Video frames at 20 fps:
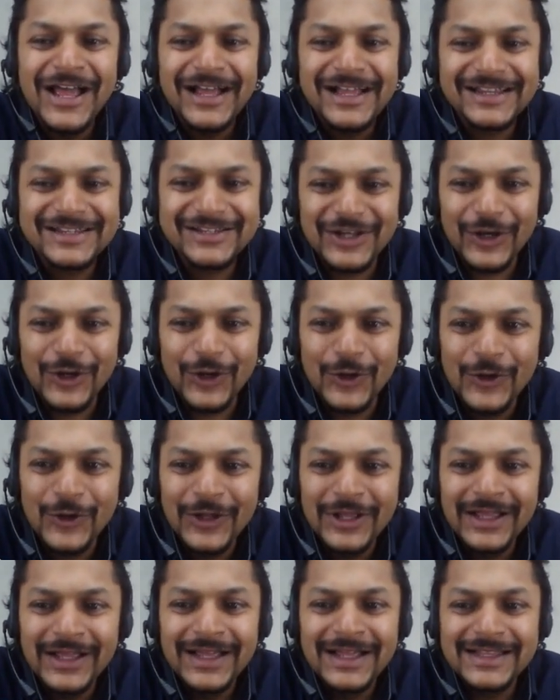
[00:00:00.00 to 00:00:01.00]
so
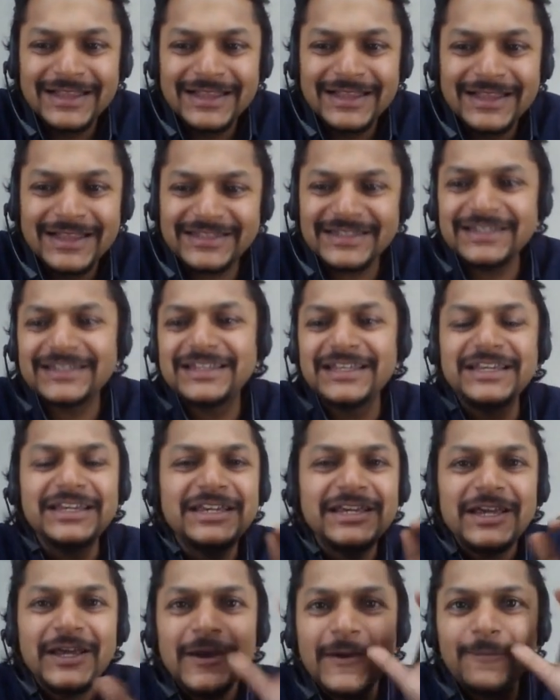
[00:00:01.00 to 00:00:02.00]
this is
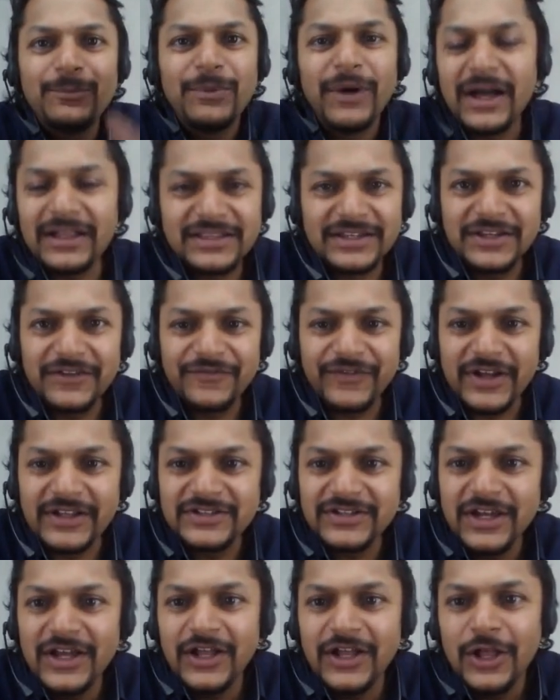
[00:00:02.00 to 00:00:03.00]
the path
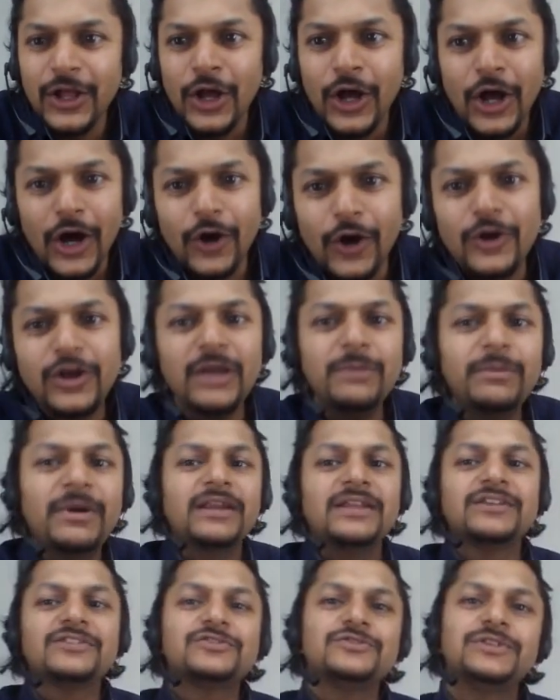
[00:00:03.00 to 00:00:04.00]
difference. Okay, my
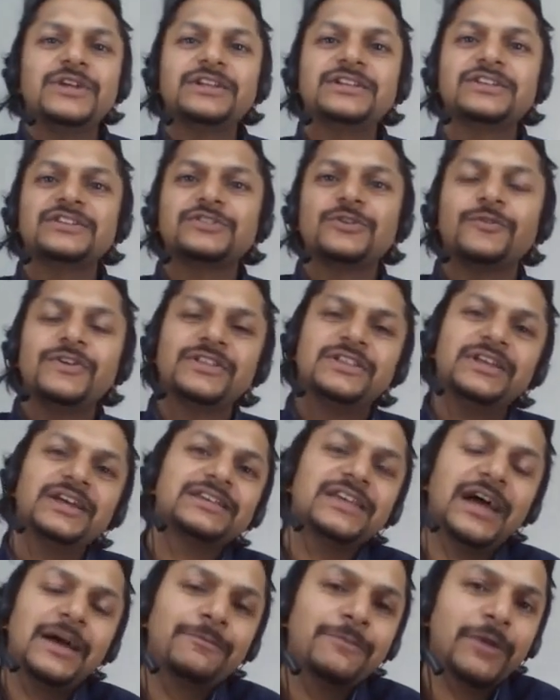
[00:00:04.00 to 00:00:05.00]
dear students. So with
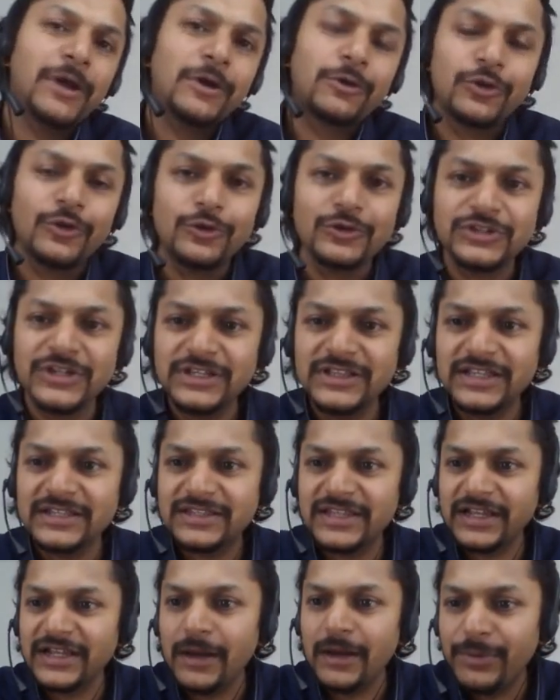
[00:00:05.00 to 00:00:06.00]
this, I'm now closing this
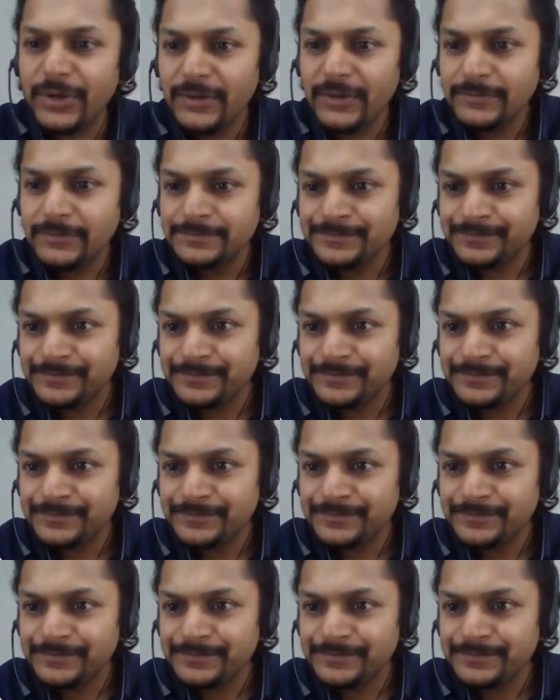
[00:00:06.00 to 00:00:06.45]
thing up.